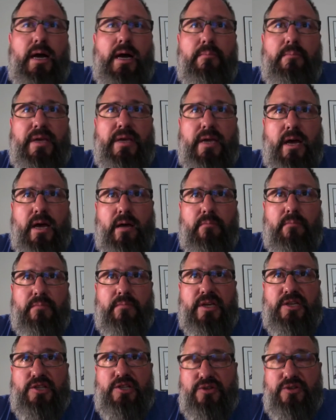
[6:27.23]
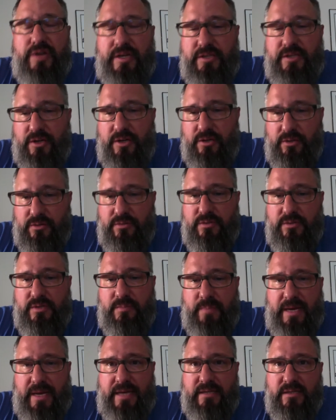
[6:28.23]
become constricted or lose
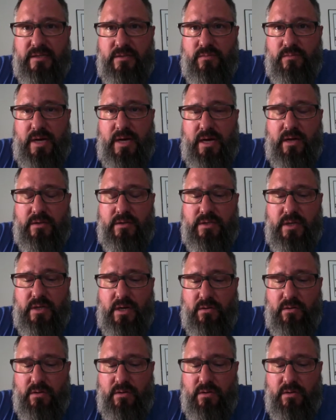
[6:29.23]
space as well. So